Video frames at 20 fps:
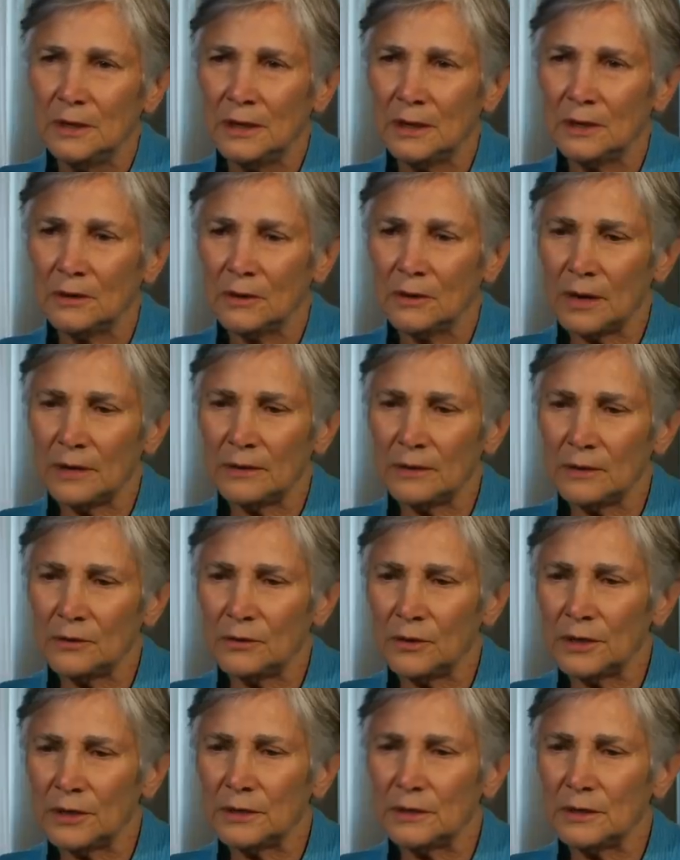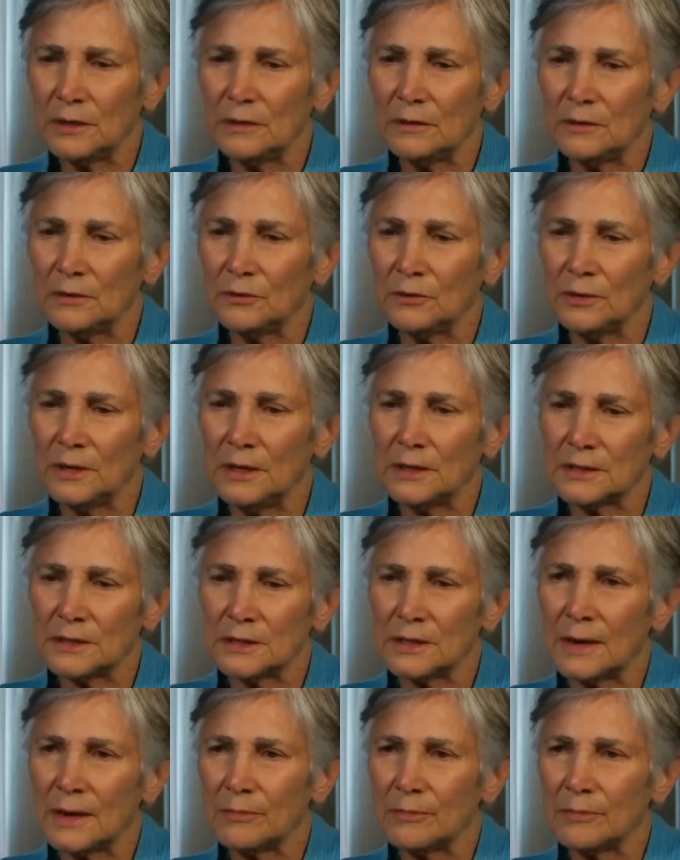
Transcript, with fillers: And I think art creates the